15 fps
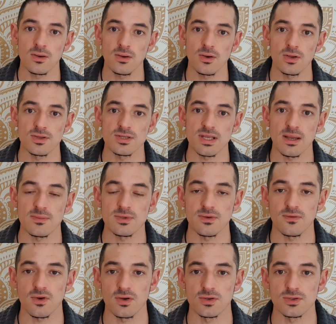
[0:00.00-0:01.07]
concept
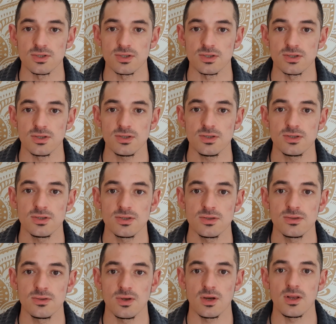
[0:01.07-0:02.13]
of consciousness,
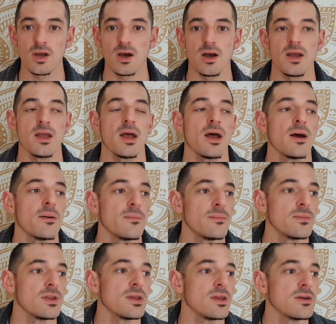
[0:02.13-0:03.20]
not an I
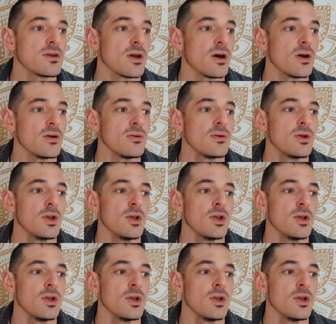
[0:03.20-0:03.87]
am, the ego,